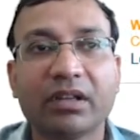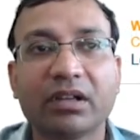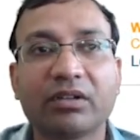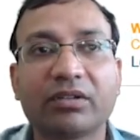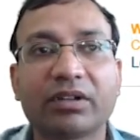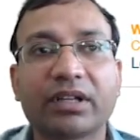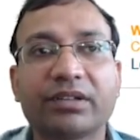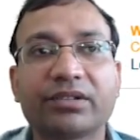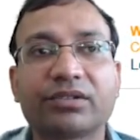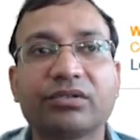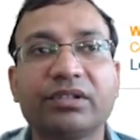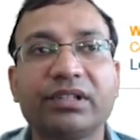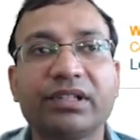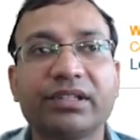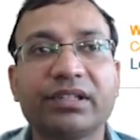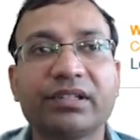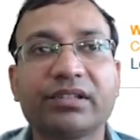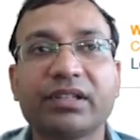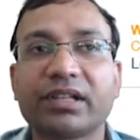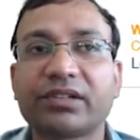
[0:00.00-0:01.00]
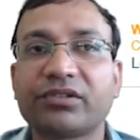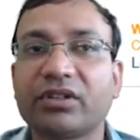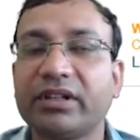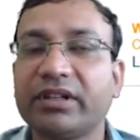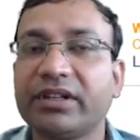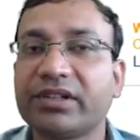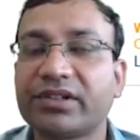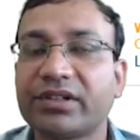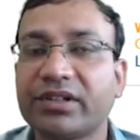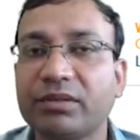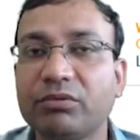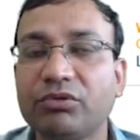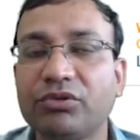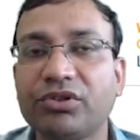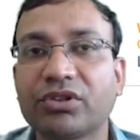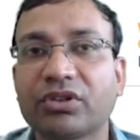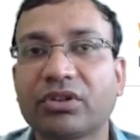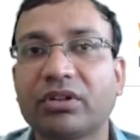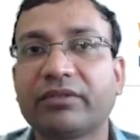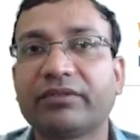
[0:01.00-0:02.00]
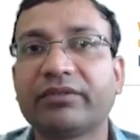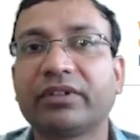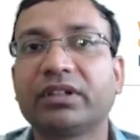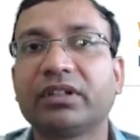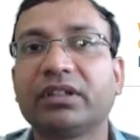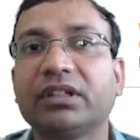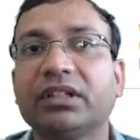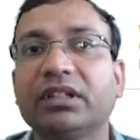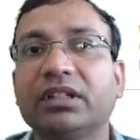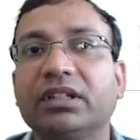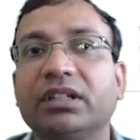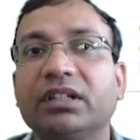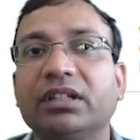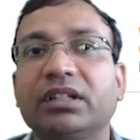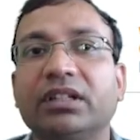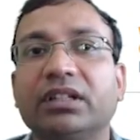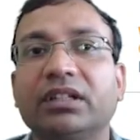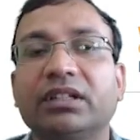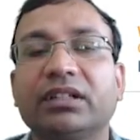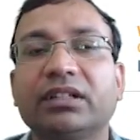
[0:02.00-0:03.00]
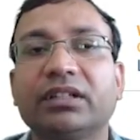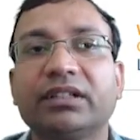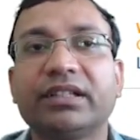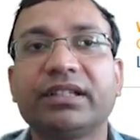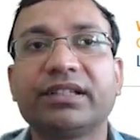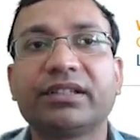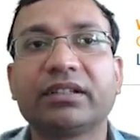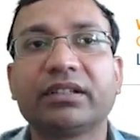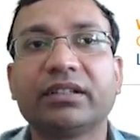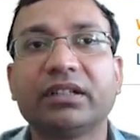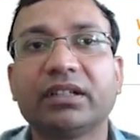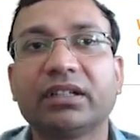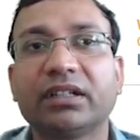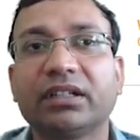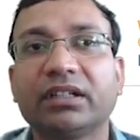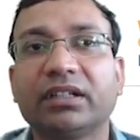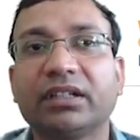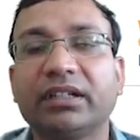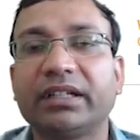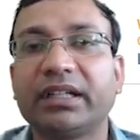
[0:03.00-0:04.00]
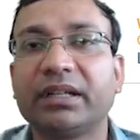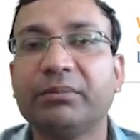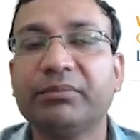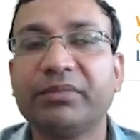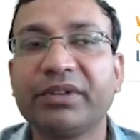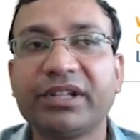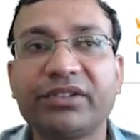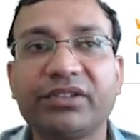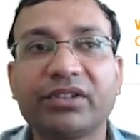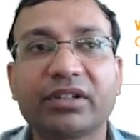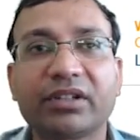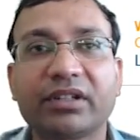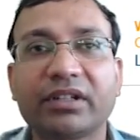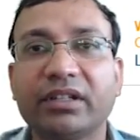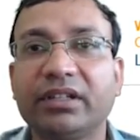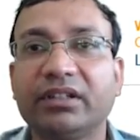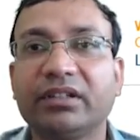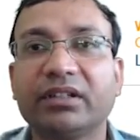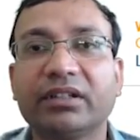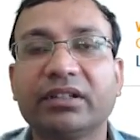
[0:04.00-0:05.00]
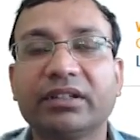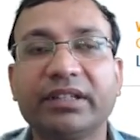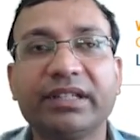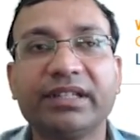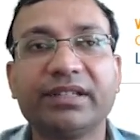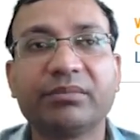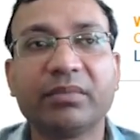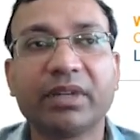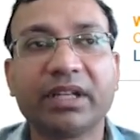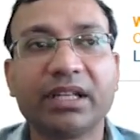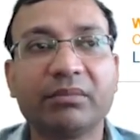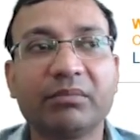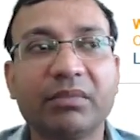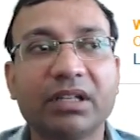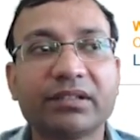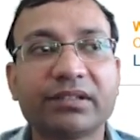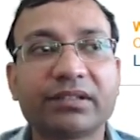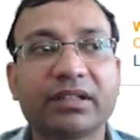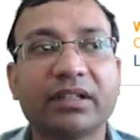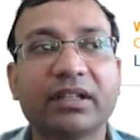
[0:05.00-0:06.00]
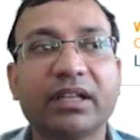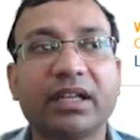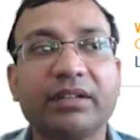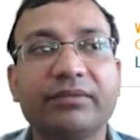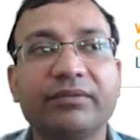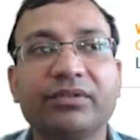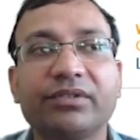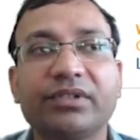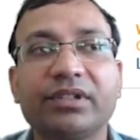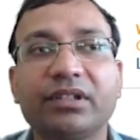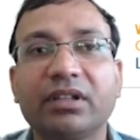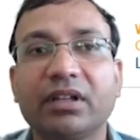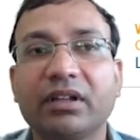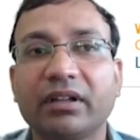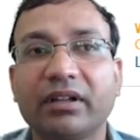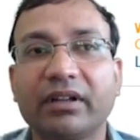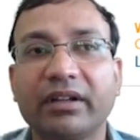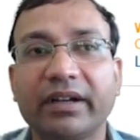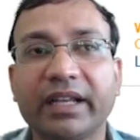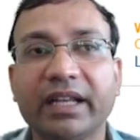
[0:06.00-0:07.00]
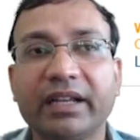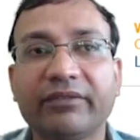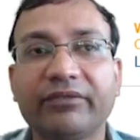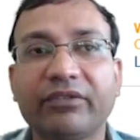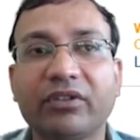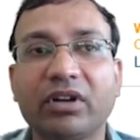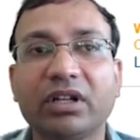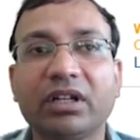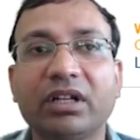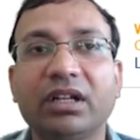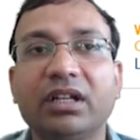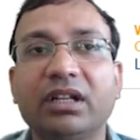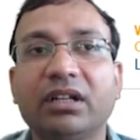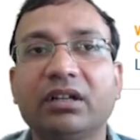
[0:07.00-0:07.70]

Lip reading: Okay, so this is the actually distribution of there's a temperature in these many months, and if you see the rainfall,